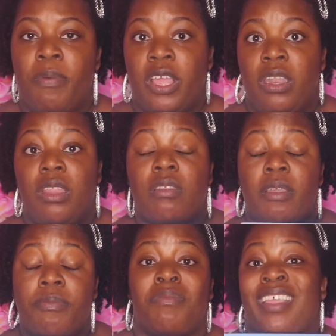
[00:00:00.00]
But
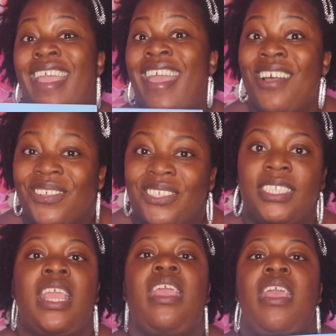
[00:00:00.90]
something
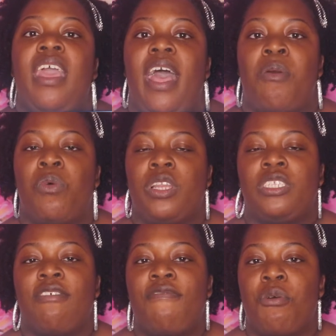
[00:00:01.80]
else I wanted
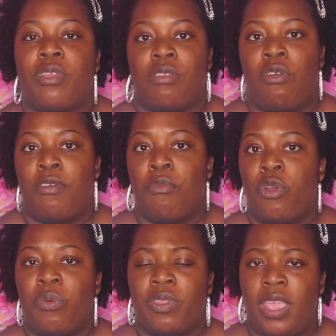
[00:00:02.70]
to focus on
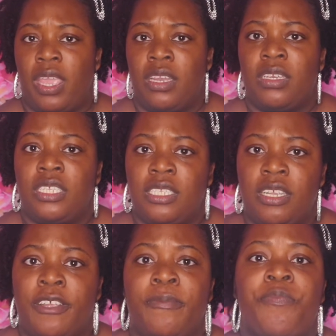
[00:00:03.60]
more with Caden this
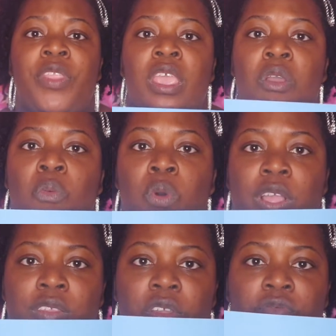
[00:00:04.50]
year
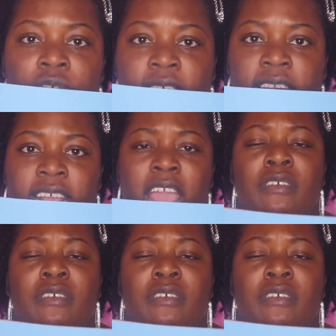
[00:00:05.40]
was writing.